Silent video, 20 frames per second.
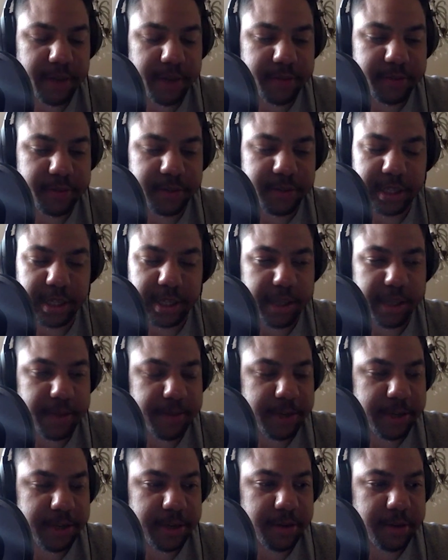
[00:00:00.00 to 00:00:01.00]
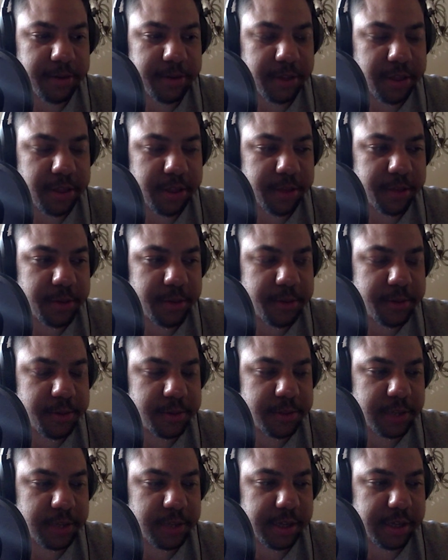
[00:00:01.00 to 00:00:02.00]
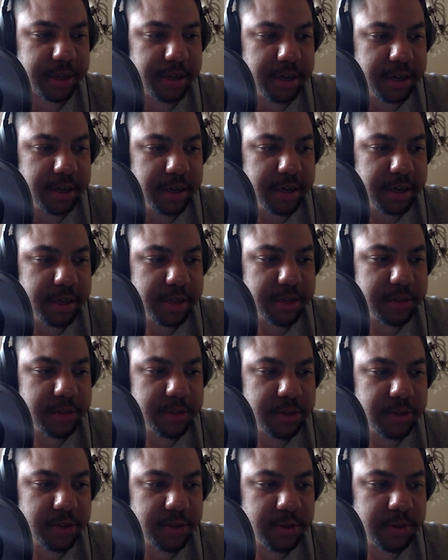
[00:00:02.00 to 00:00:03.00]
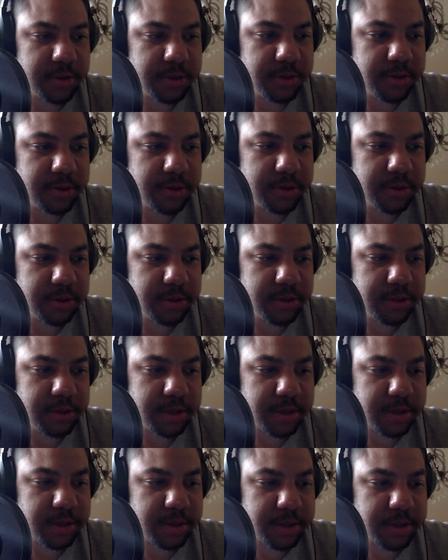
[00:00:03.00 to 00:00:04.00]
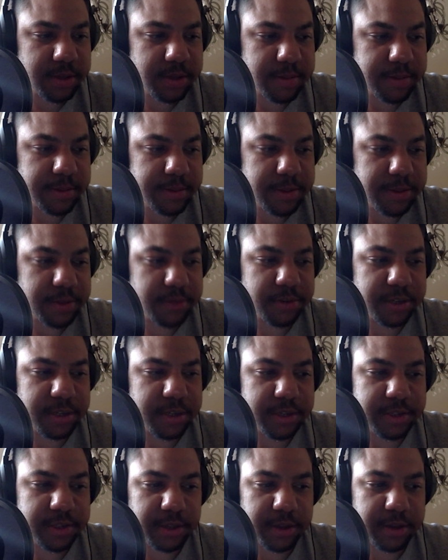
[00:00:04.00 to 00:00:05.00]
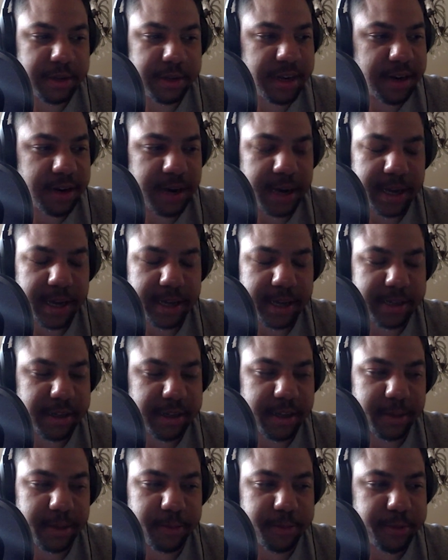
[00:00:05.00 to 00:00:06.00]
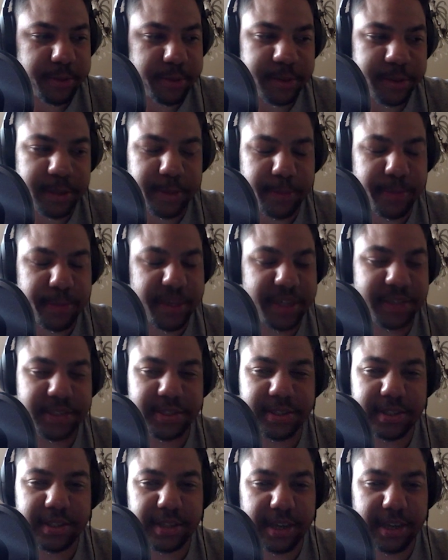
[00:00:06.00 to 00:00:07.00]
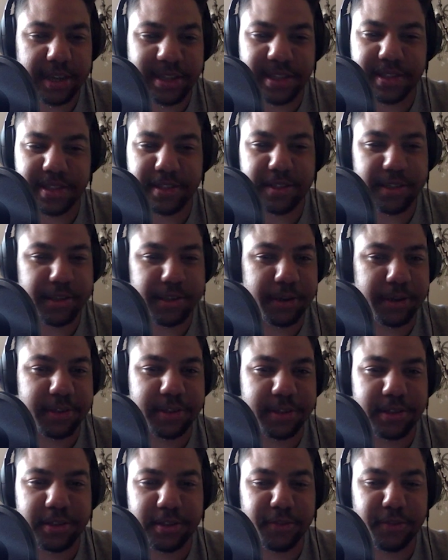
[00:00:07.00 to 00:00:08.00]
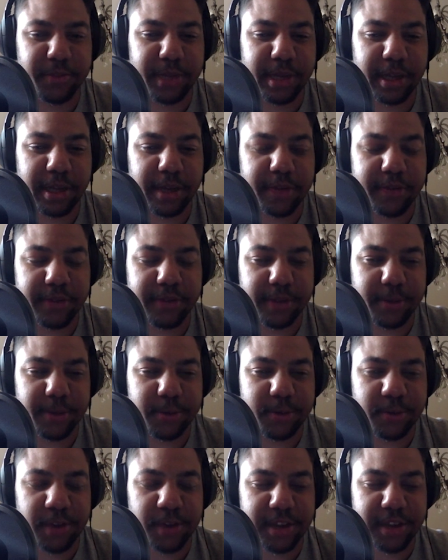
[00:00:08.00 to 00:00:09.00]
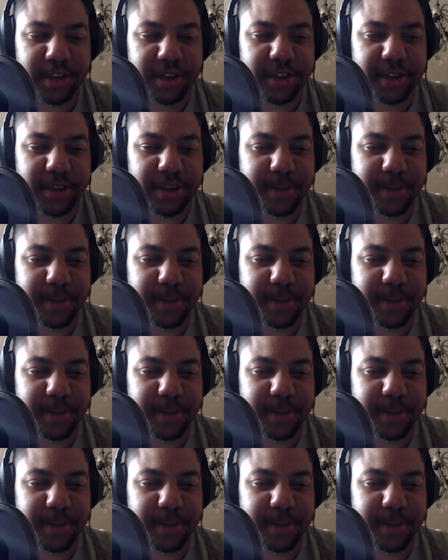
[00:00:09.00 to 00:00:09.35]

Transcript: I fully get that, man. Well, I think maybe it was like two, maybe 3 years ago now. I had like probably the biggest identity crisis of my life. Like, I was writing